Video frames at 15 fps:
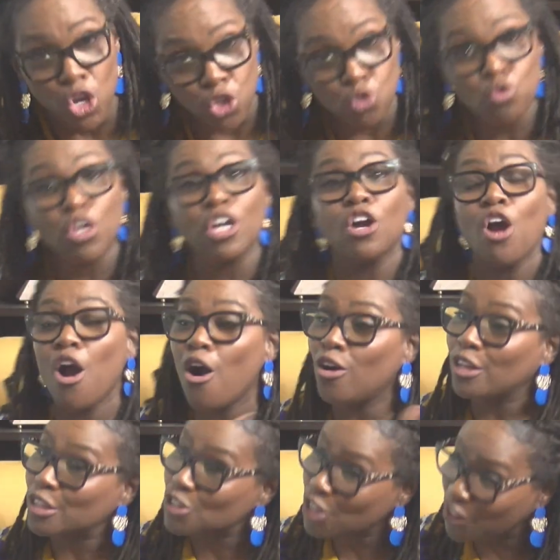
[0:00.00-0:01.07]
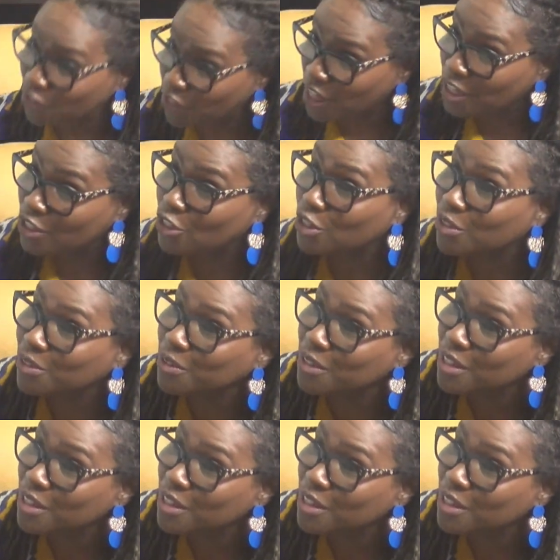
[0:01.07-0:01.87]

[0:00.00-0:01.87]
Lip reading: you can call and say thank you